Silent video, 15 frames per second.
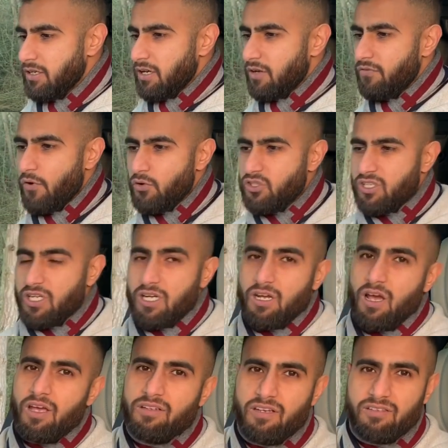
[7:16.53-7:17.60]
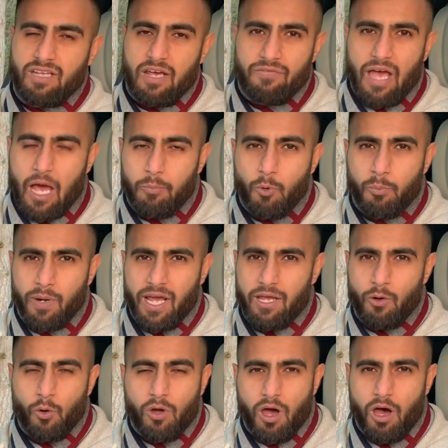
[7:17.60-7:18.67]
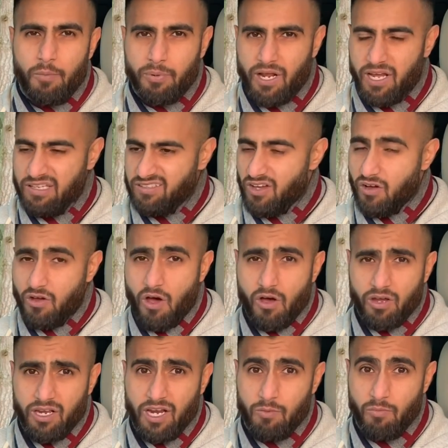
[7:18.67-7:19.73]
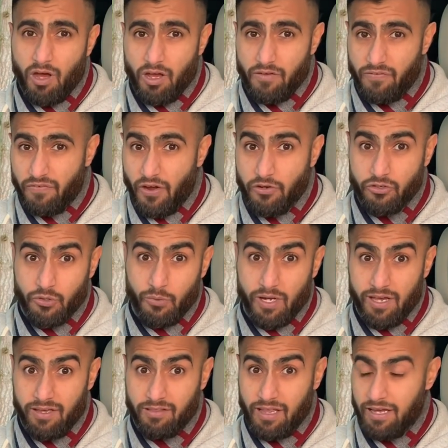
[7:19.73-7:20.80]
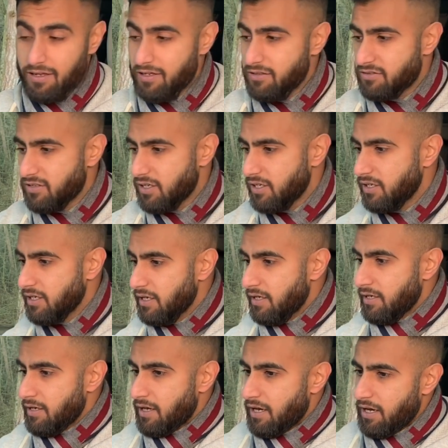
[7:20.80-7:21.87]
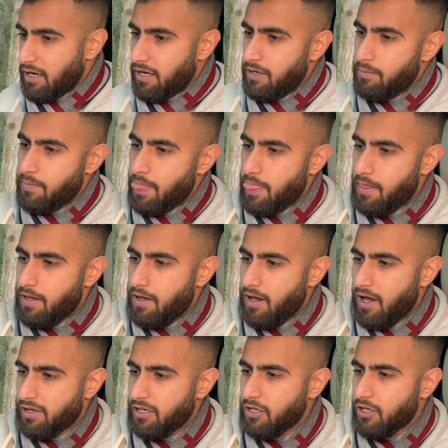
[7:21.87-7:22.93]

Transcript: Unfortunately, it doesn't have Apple Play or CarPlay, so I can't connect my phone to it that easily. I can